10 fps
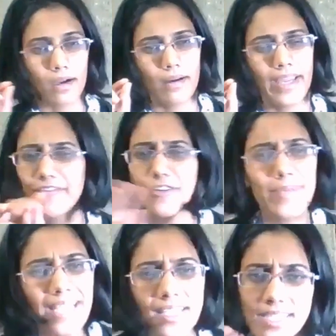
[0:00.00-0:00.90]
uh,
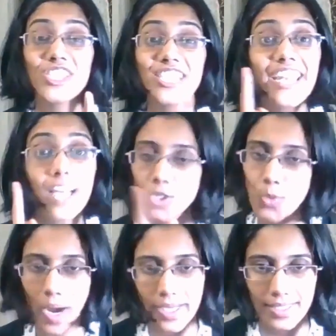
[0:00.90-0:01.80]
everybody has jeera and
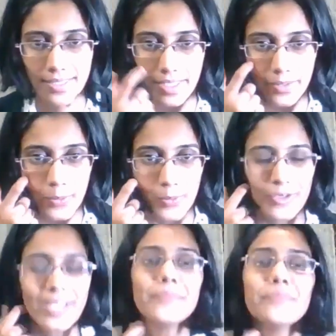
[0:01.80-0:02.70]
ajwain in their home,
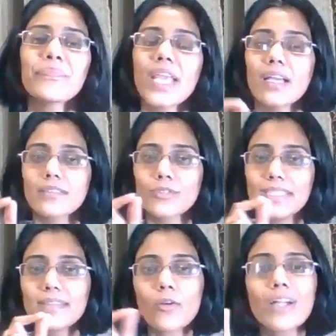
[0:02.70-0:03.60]
right? So
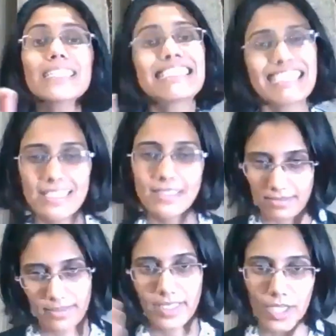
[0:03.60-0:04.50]
these are called
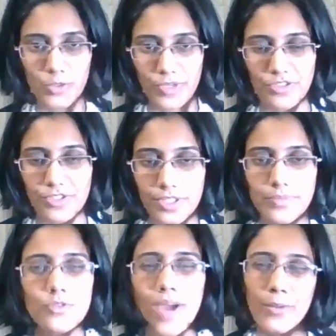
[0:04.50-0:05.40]
seeds in acupressure
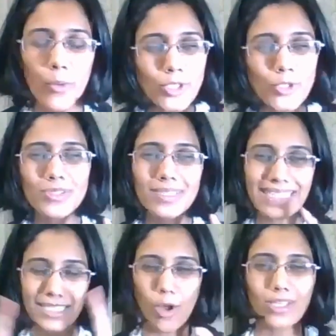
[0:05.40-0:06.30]
terms. So I won't use the
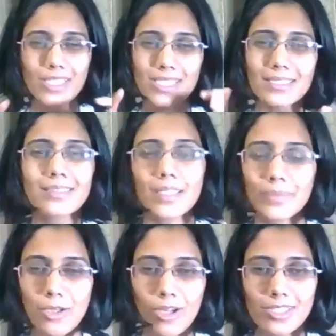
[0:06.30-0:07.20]
technology and the
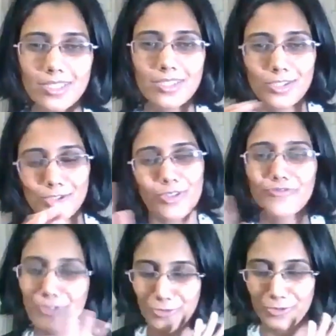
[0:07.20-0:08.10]
terminology just to
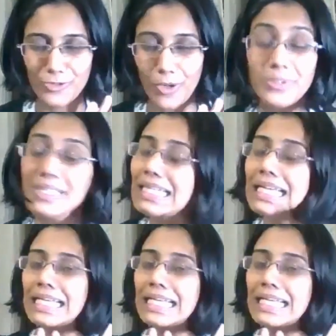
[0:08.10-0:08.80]
confuse you out.